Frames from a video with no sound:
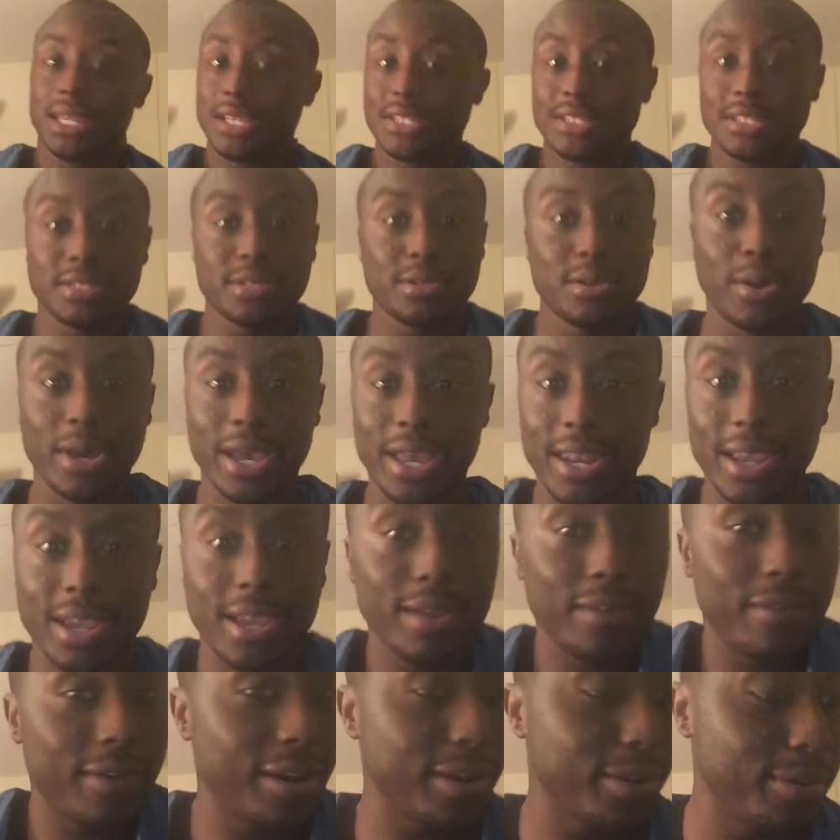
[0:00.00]
let's just go ahead and
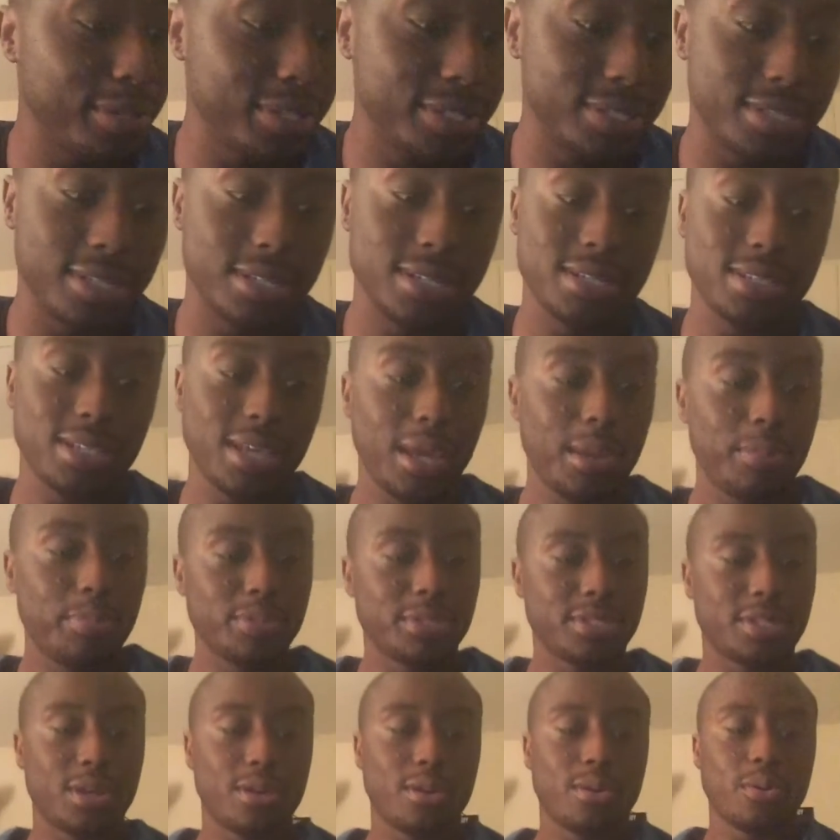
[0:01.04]
get right on into this
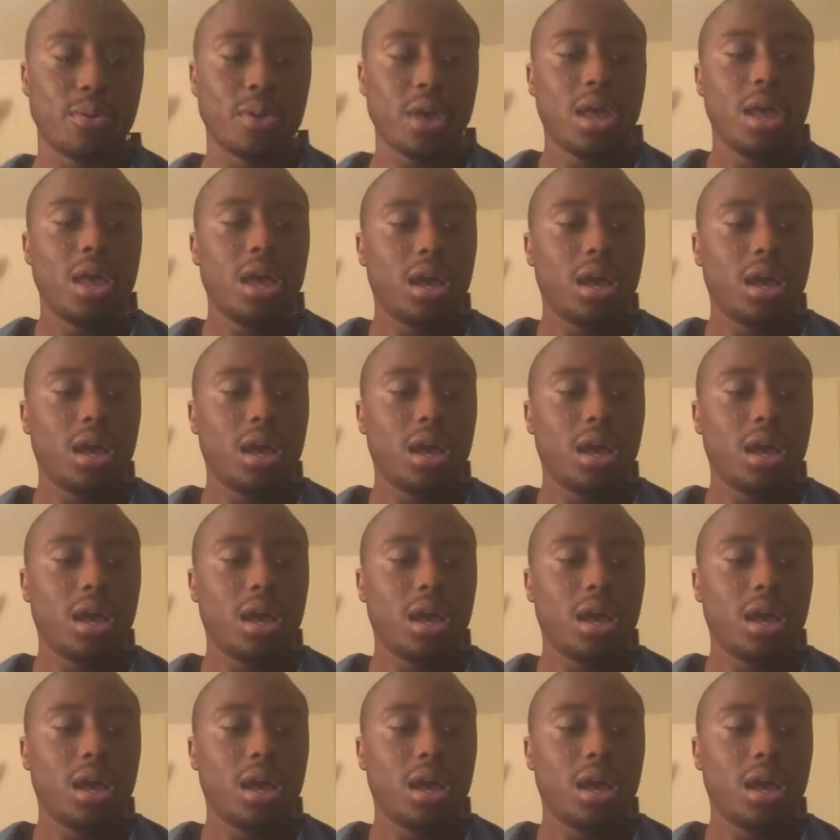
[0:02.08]
episode.